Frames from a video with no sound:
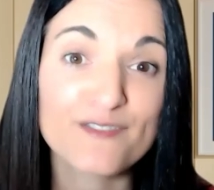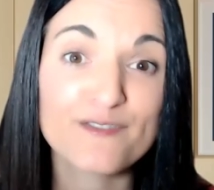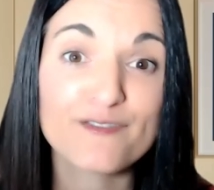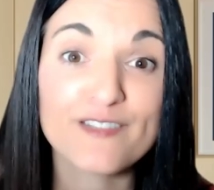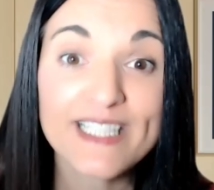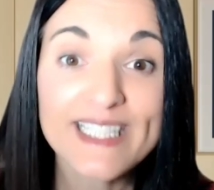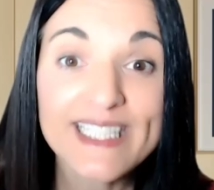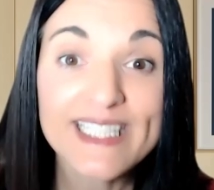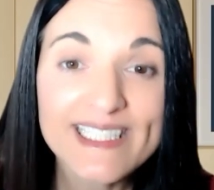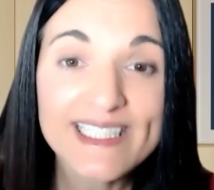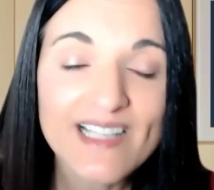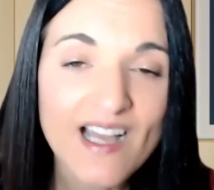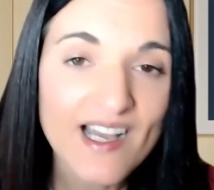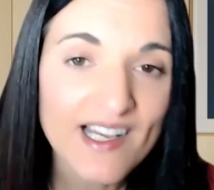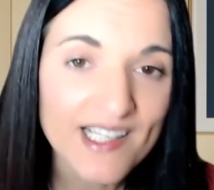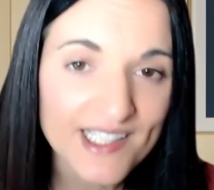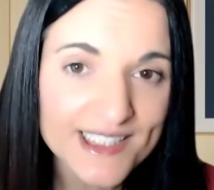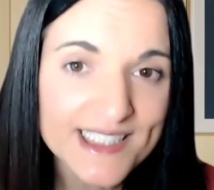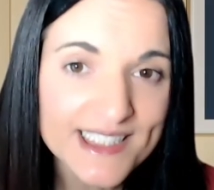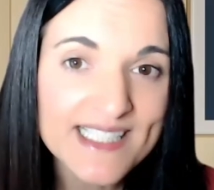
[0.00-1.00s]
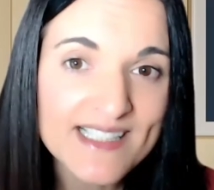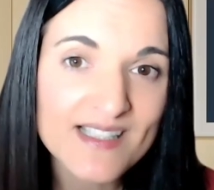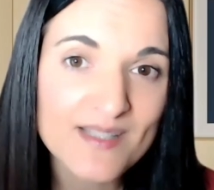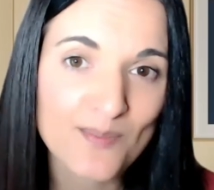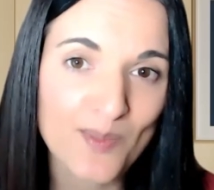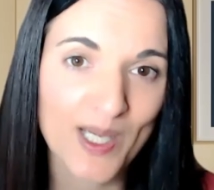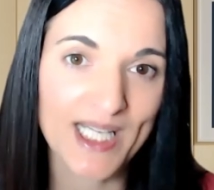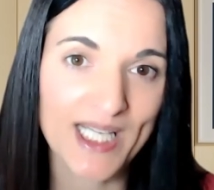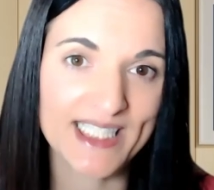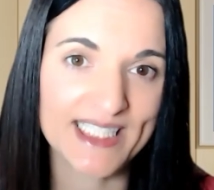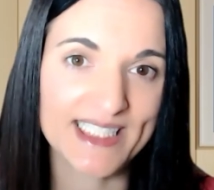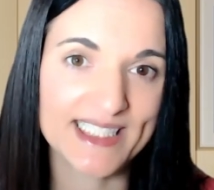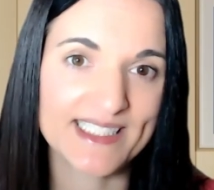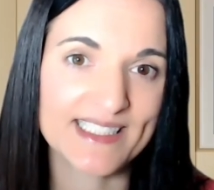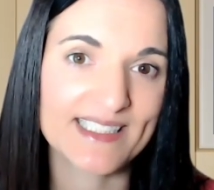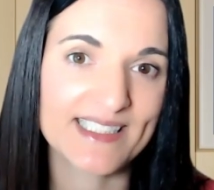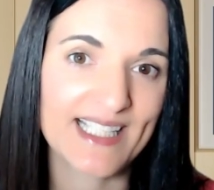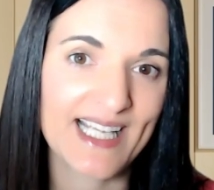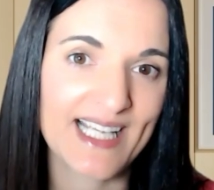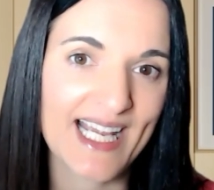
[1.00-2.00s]
Feeling uninspired
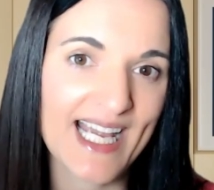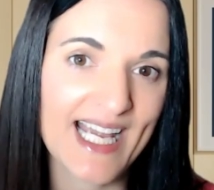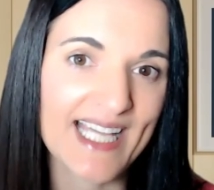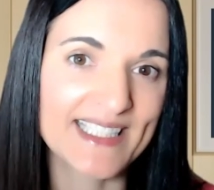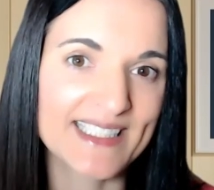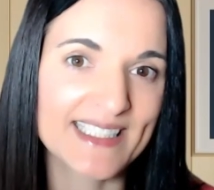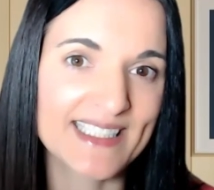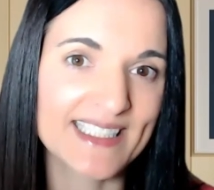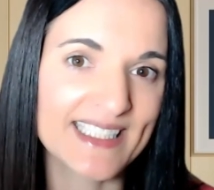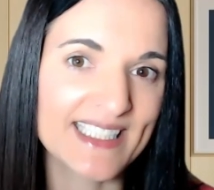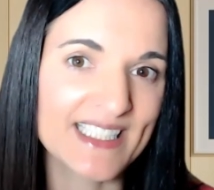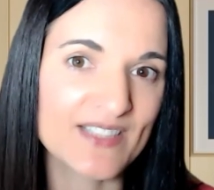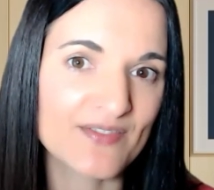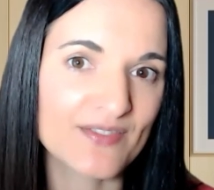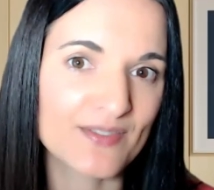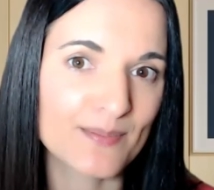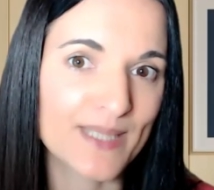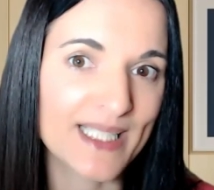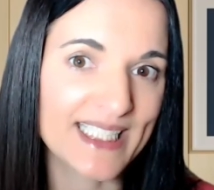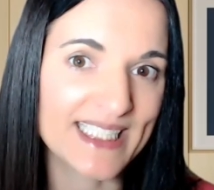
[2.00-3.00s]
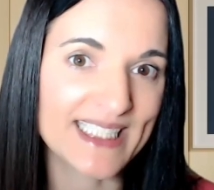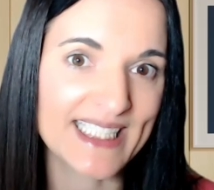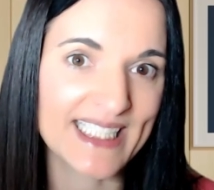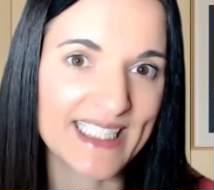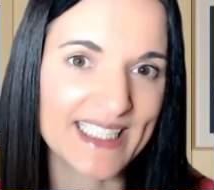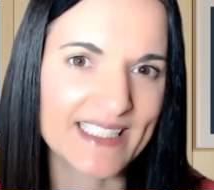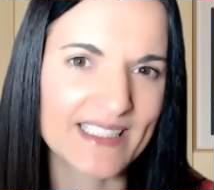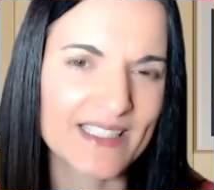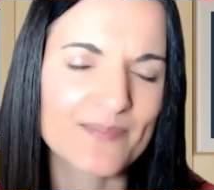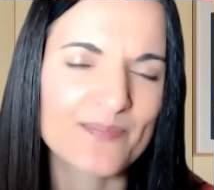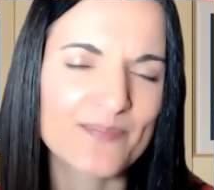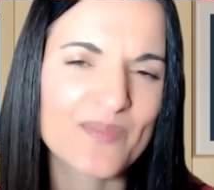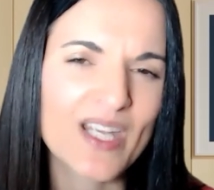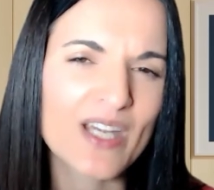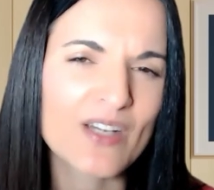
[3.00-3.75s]
and the need for meaning